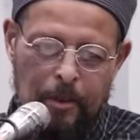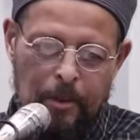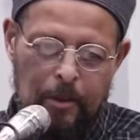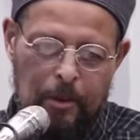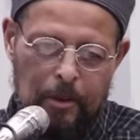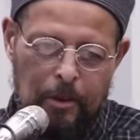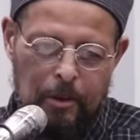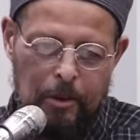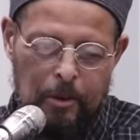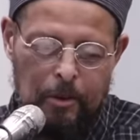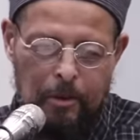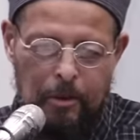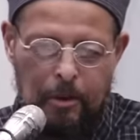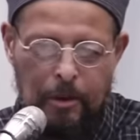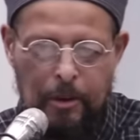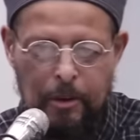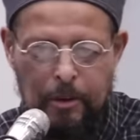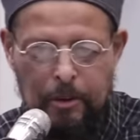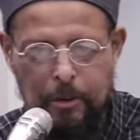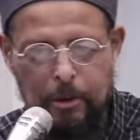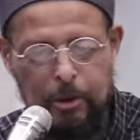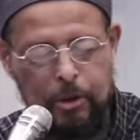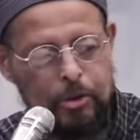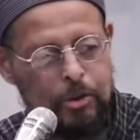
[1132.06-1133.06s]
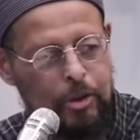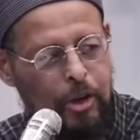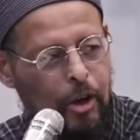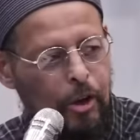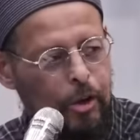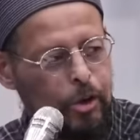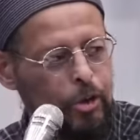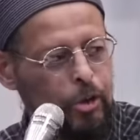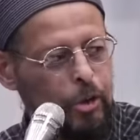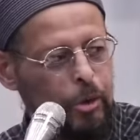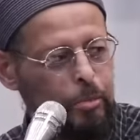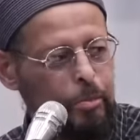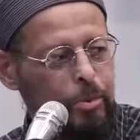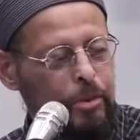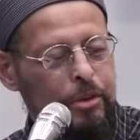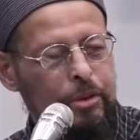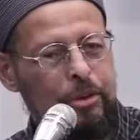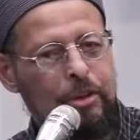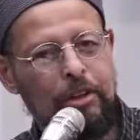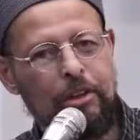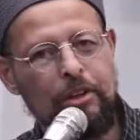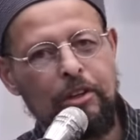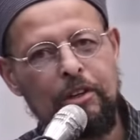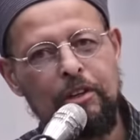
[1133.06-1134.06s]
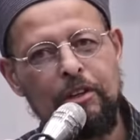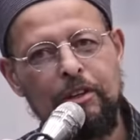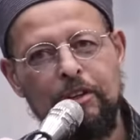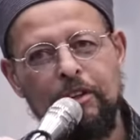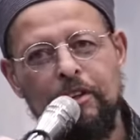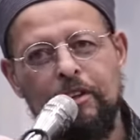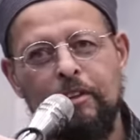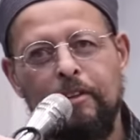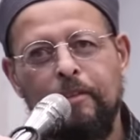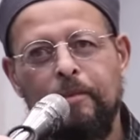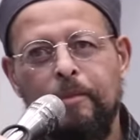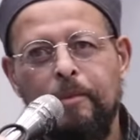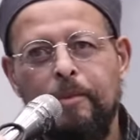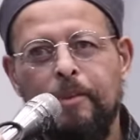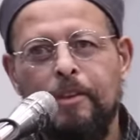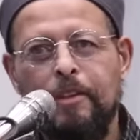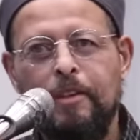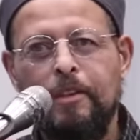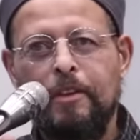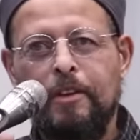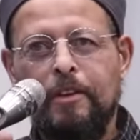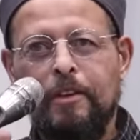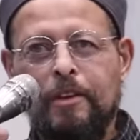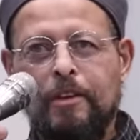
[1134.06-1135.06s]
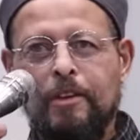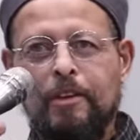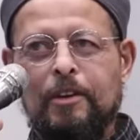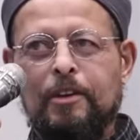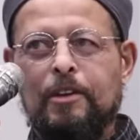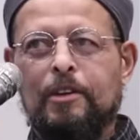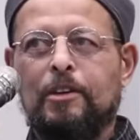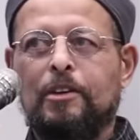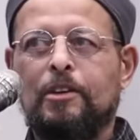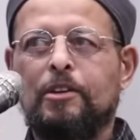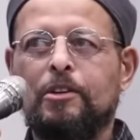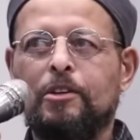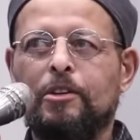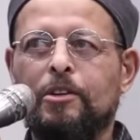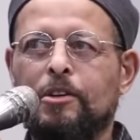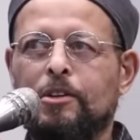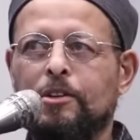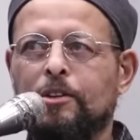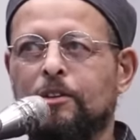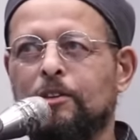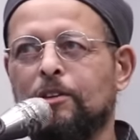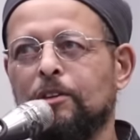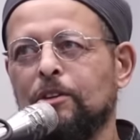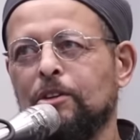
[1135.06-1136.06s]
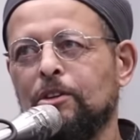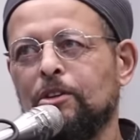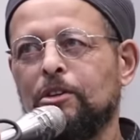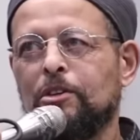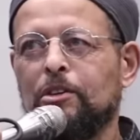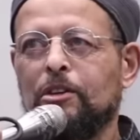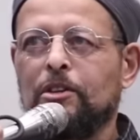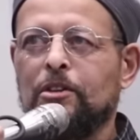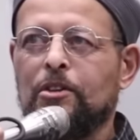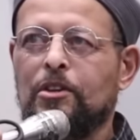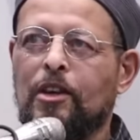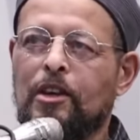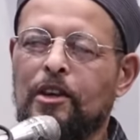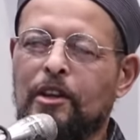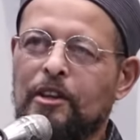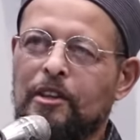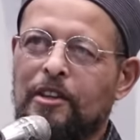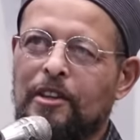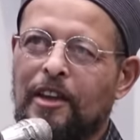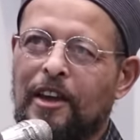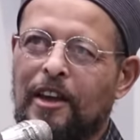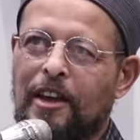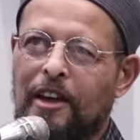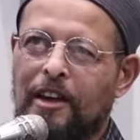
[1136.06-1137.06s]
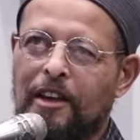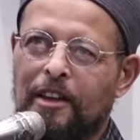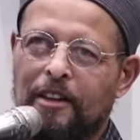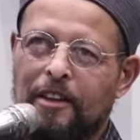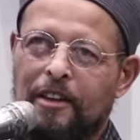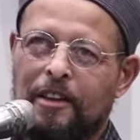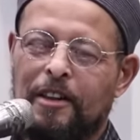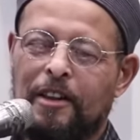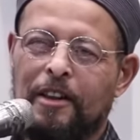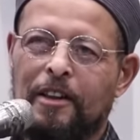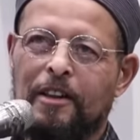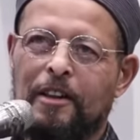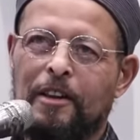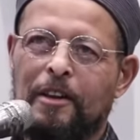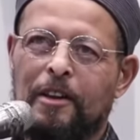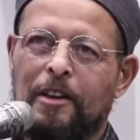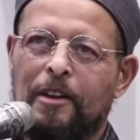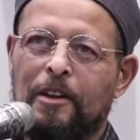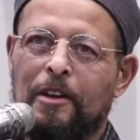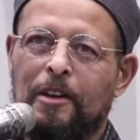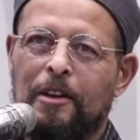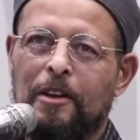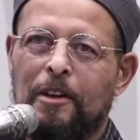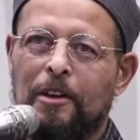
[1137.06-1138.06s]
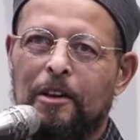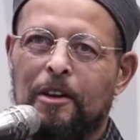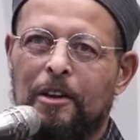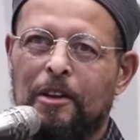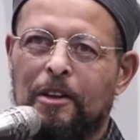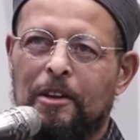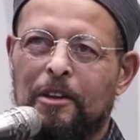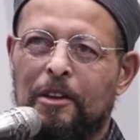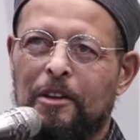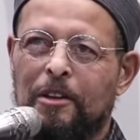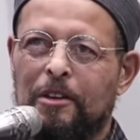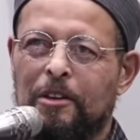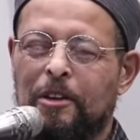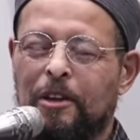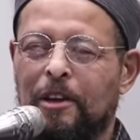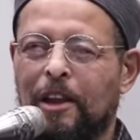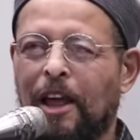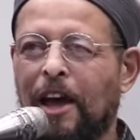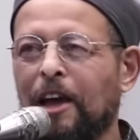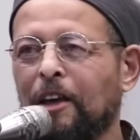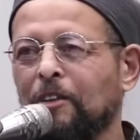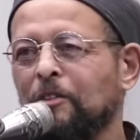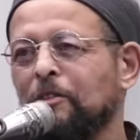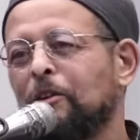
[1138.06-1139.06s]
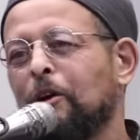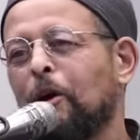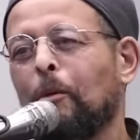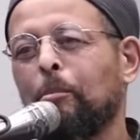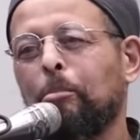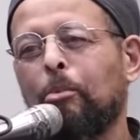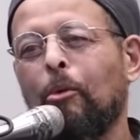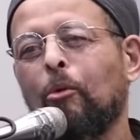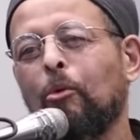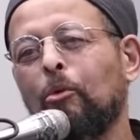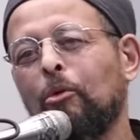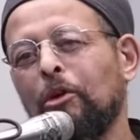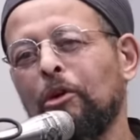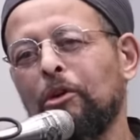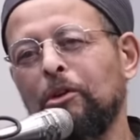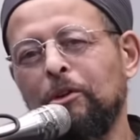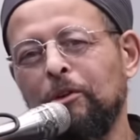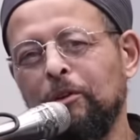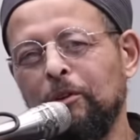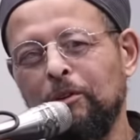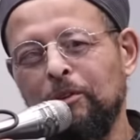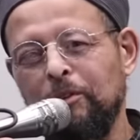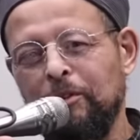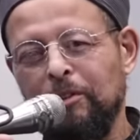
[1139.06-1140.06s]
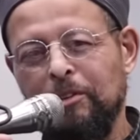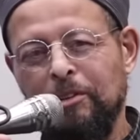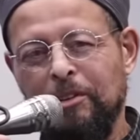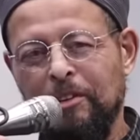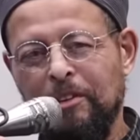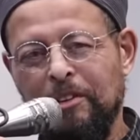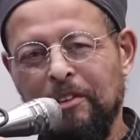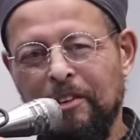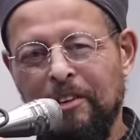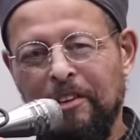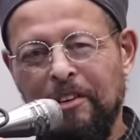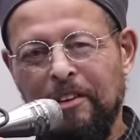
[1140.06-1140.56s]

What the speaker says: And this is how she predicted it. She said that the last couple winters, the